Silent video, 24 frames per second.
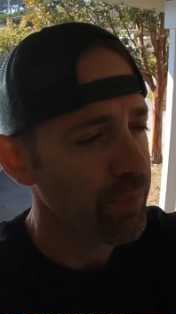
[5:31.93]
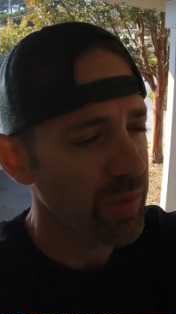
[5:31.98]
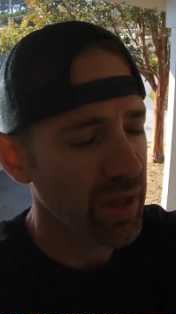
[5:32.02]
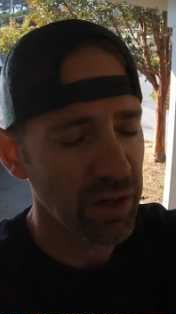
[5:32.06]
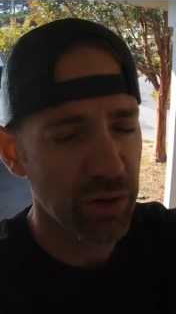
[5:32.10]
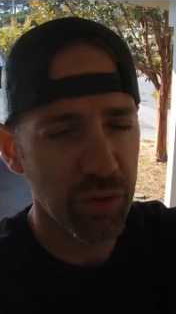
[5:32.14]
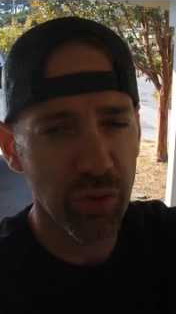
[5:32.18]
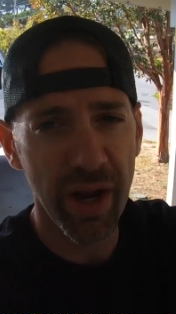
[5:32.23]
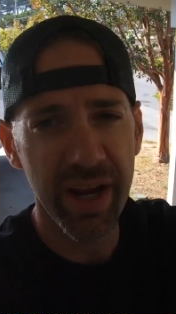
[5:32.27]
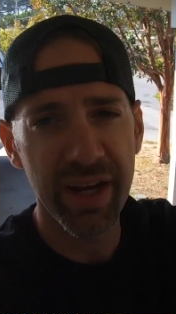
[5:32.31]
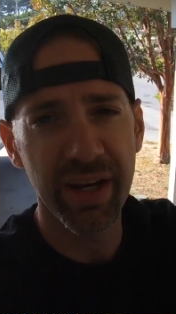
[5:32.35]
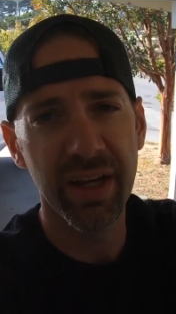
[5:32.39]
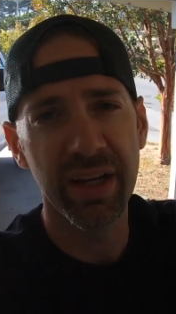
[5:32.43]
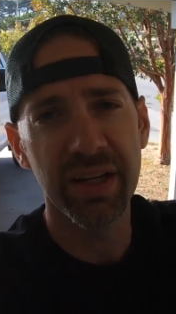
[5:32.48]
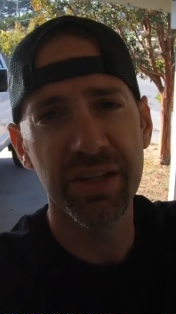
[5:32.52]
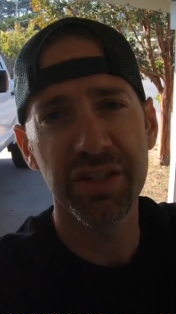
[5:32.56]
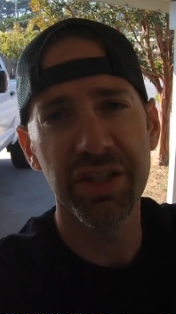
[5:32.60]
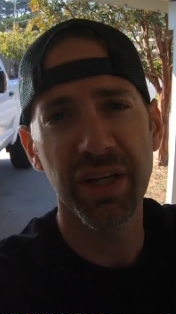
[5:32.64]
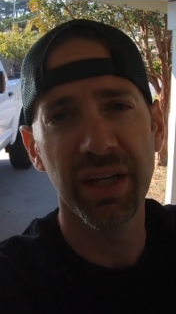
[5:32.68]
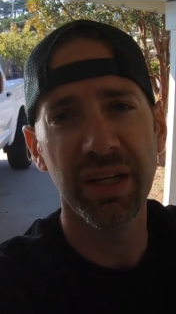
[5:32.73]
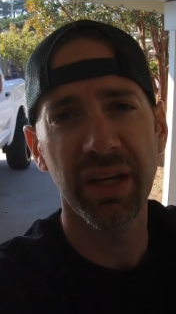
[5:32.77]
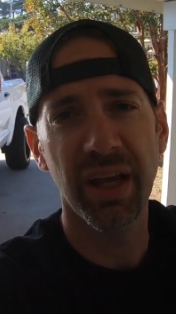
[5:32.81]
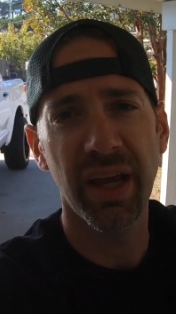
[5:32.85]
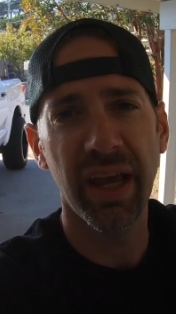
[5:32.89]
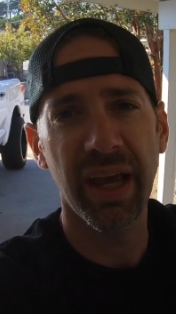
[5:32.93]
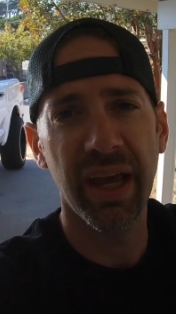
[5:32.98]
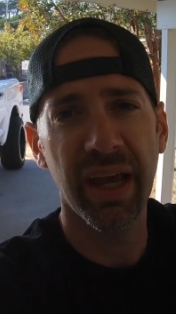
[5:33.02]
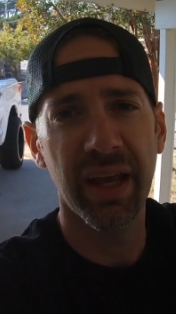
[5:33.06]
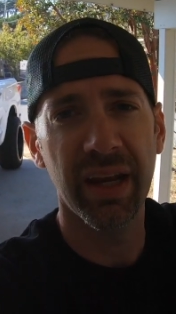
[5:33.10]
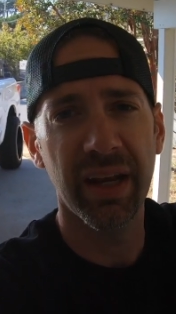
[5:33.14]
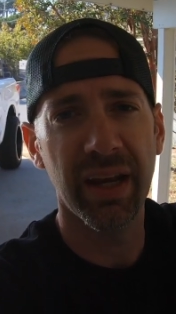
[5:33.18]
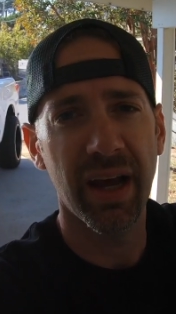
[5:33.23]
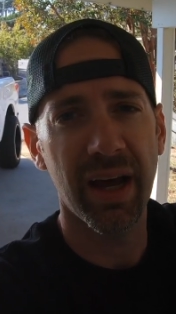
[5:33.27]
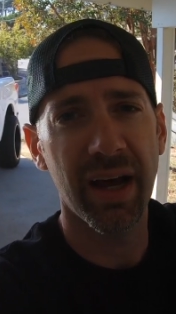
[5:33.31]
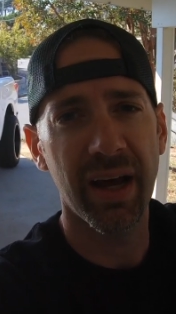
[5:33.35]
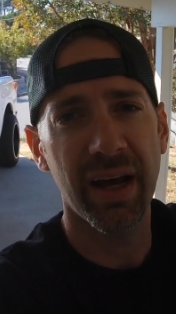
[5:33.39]
Great engine,
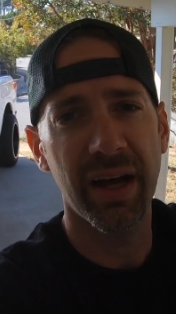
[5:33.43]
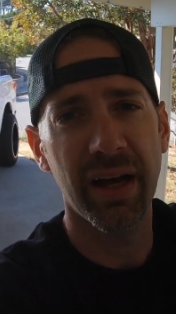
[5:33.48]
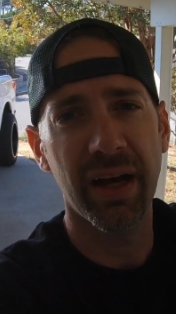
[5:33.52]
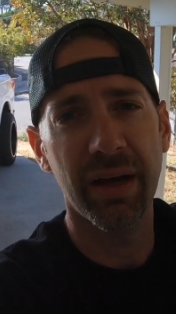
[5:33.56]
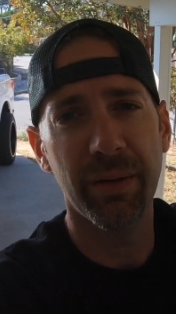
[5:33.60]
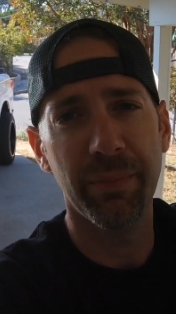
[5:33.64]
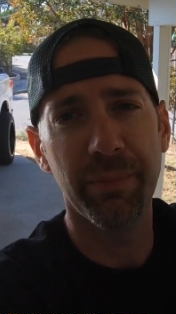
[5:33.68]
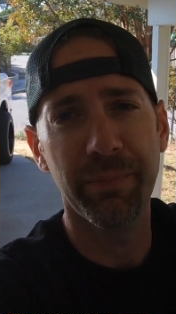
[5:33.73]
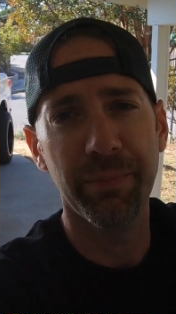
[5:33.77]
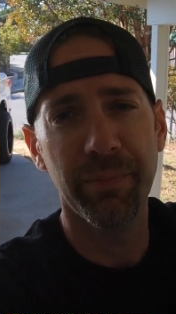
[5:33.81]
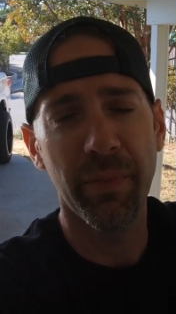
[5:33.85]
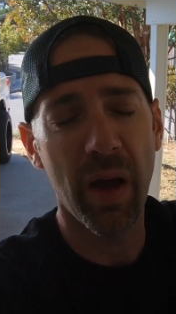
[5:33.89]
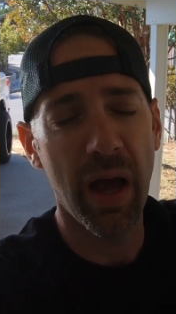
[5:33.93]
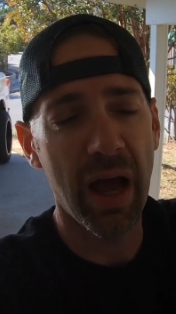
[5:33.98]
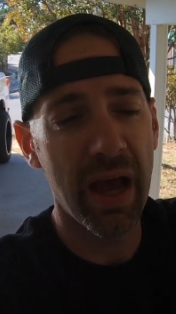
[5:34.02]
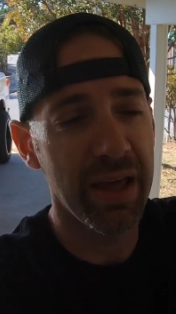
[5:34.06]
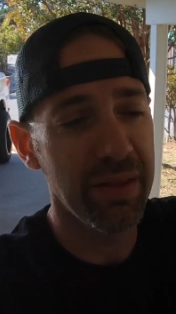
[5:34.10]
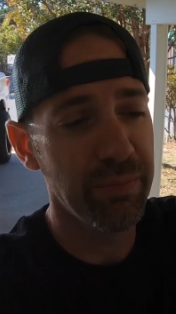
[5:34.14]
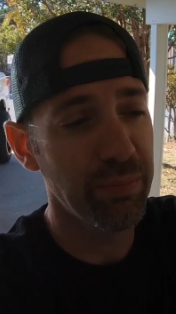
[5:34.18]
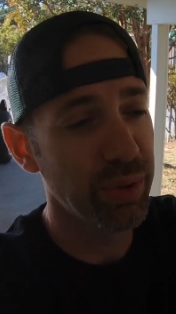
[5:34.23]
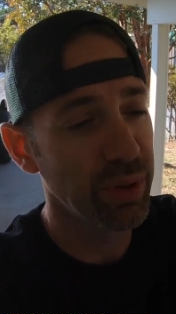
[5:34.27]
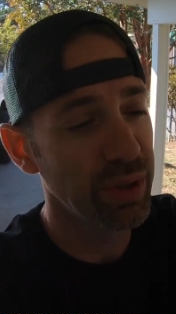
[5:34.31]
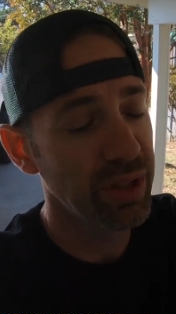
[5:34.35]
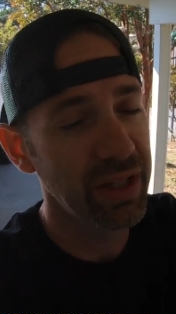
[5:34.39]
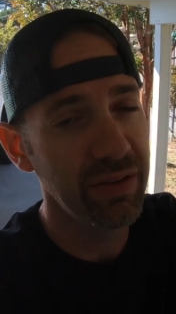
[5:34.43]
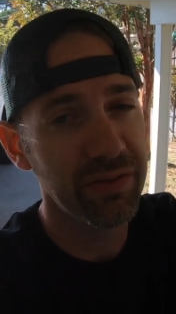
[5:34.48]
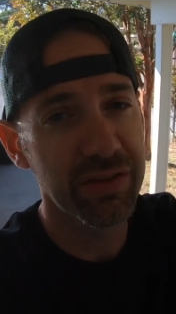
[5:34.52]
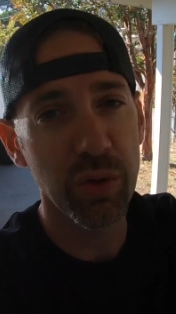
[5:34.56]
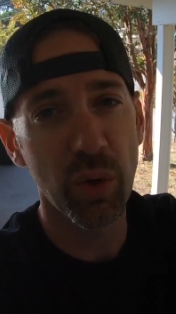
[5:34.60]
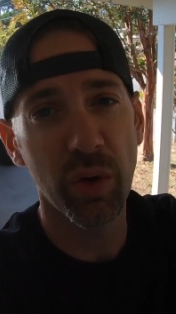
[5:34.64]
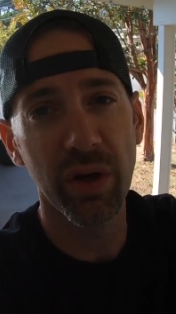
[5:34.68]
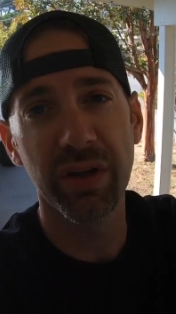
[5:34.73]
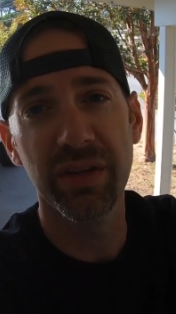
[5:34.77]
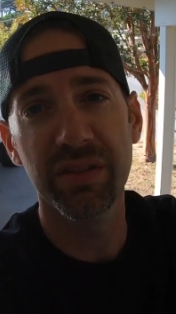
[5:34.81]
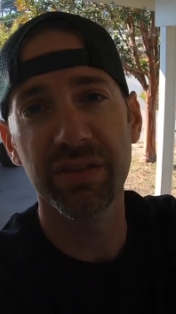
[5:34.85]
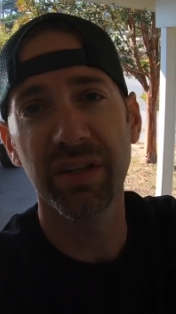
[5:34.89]
and I believe
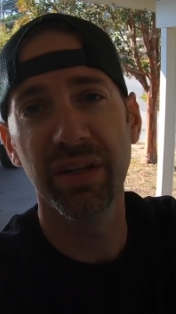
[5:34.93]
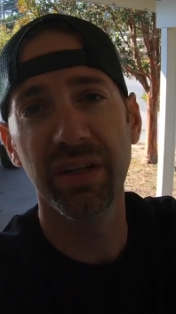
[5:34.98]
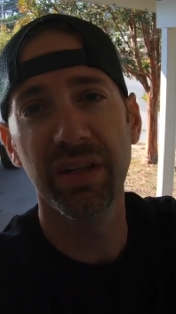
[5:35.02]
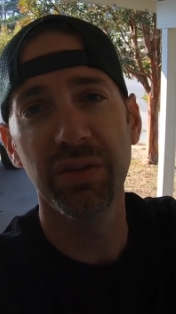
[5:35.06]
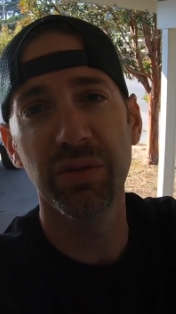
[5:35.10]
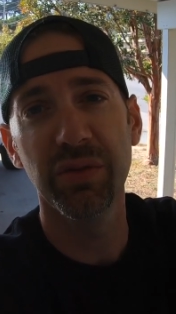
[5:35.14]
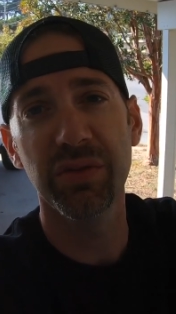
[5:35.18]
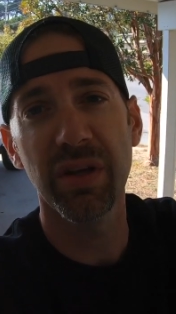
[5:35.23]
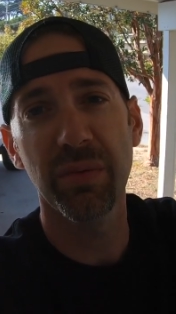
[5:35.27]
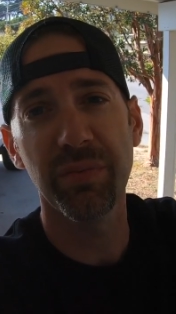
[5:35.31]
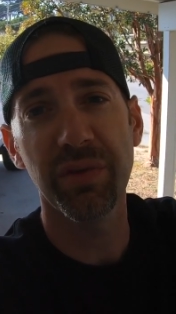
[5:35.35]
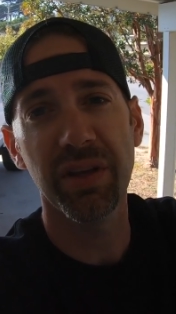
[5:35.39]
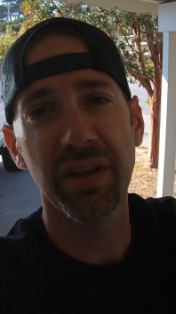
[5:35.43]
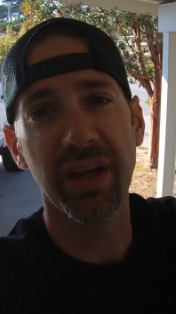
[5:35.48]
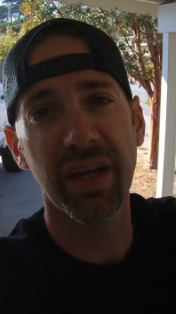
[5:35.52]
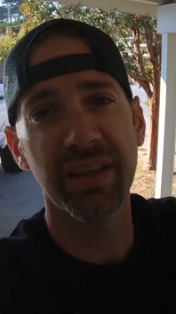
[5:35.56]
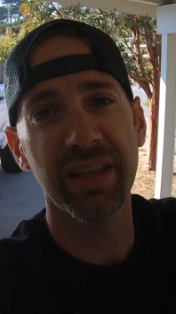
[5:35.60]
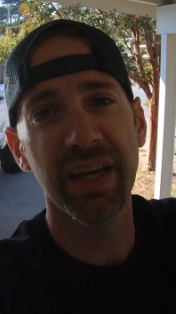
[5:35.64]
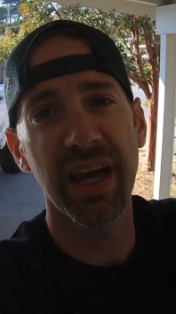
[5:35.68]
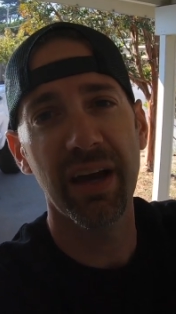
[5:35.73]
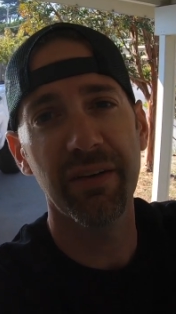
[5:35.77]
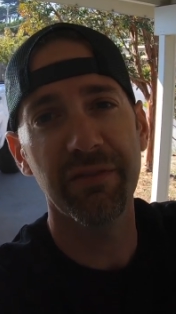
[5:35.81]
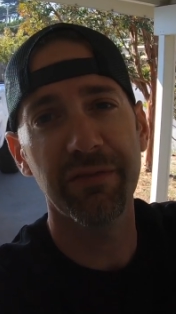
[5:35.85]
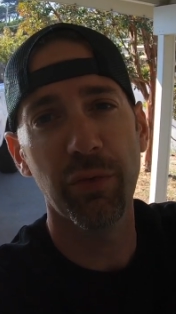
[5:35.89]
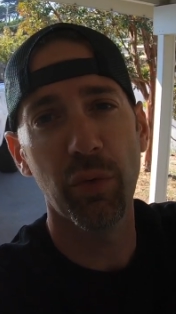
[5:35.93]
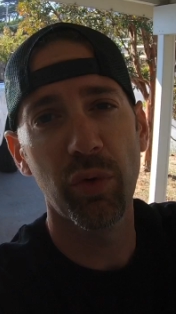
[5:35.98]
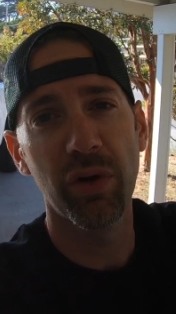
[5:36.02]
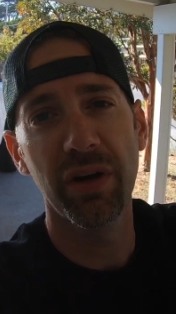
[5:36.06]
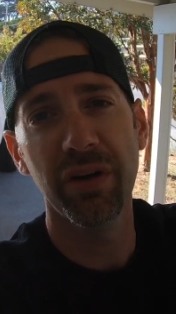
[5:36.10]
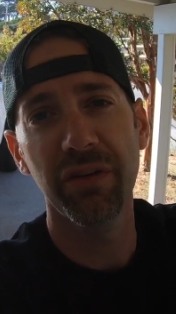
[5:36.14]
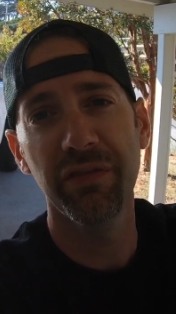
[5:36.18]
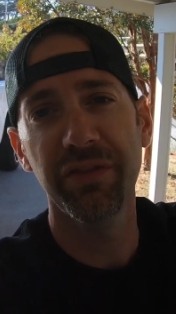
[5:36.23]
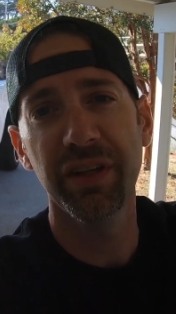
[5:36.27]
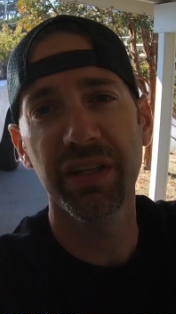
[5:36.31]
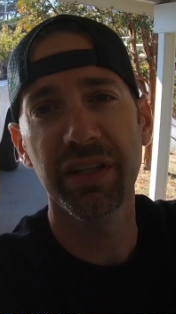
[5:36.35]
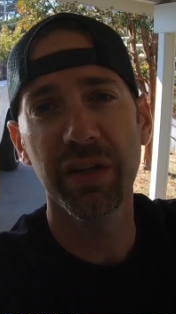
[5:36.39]
Toyota is going to do something like that,
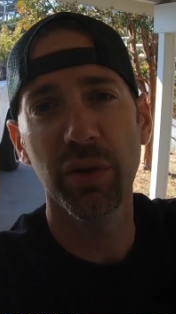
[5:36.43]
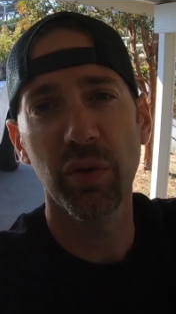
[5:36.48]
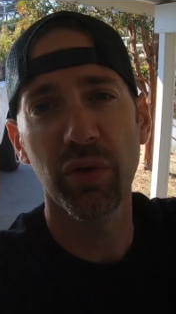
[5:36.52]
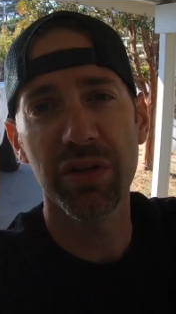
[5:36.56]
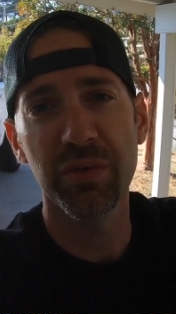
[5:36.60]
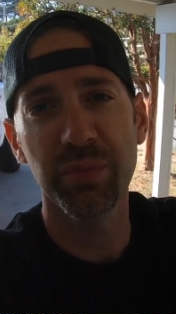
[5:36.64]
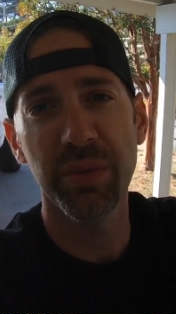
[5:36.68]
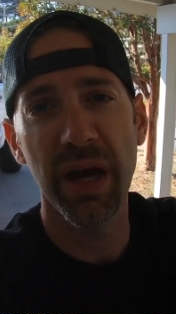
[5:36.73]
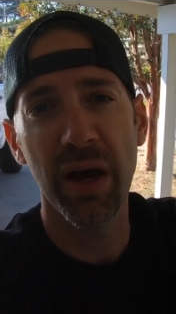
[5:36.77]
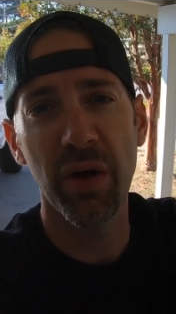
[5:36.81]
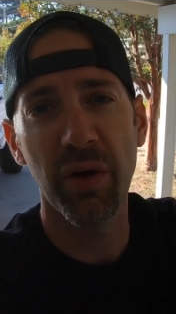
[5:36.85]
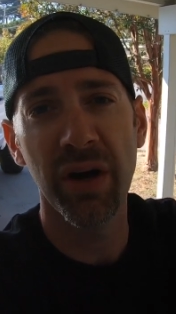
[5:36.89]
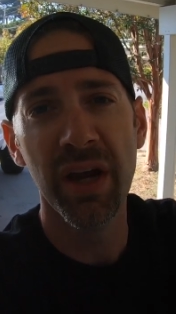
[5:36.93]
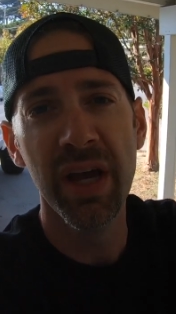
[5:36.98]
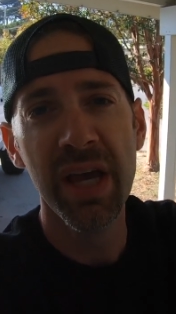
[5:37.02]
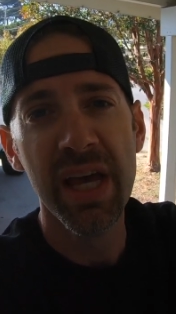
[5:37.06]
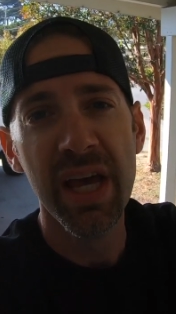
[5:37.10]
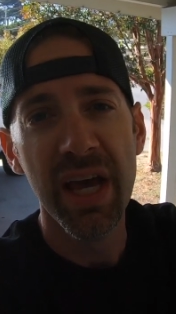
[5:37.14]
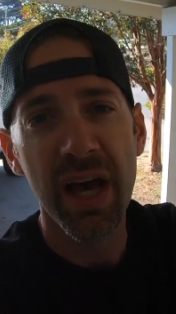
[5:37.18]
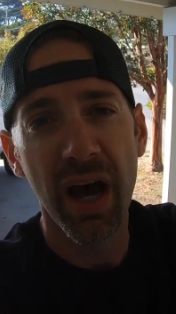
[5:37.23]
450 horsepower.